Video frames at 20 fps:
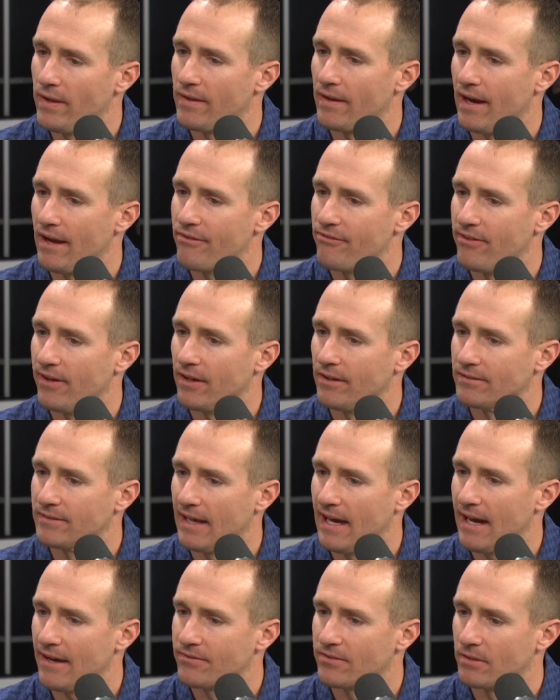that I felt
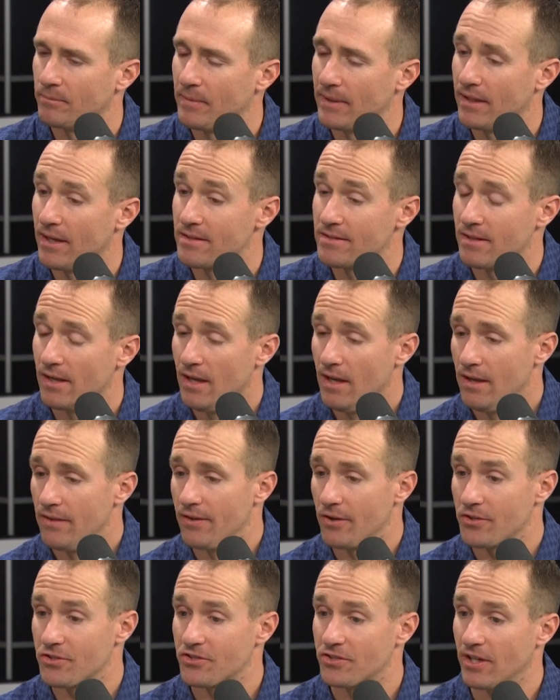after, because
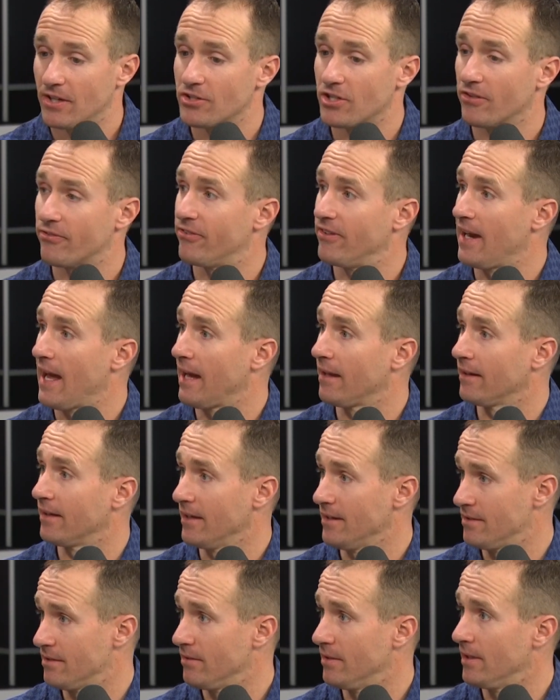there's such a
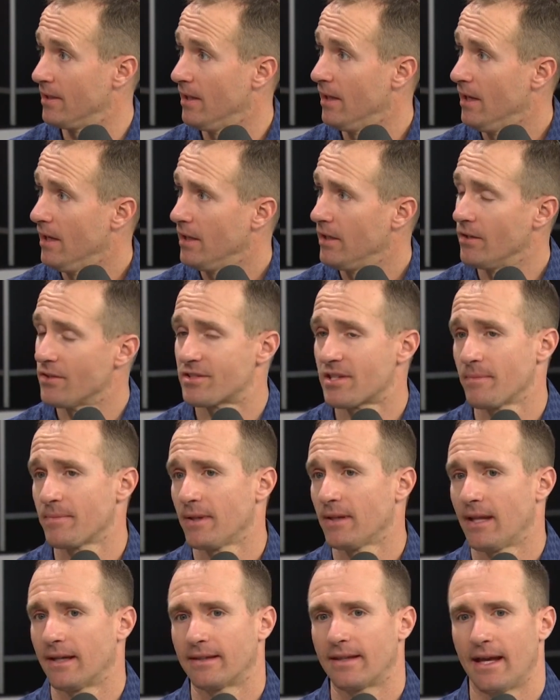finality to it. Yeah. You know,
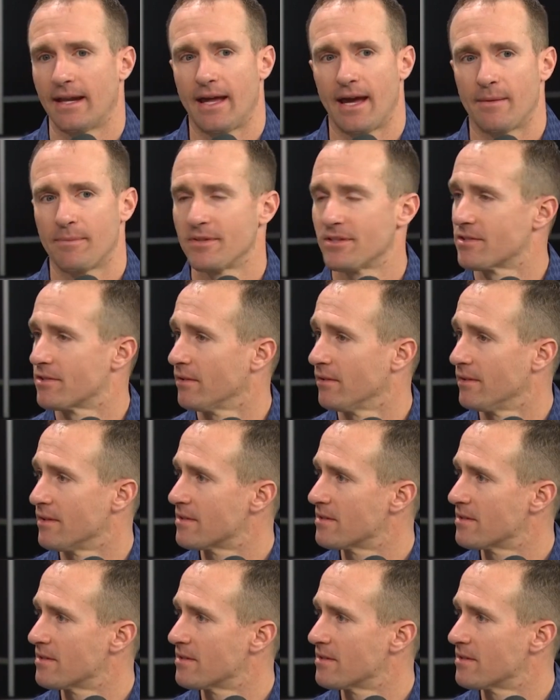something like that happens during the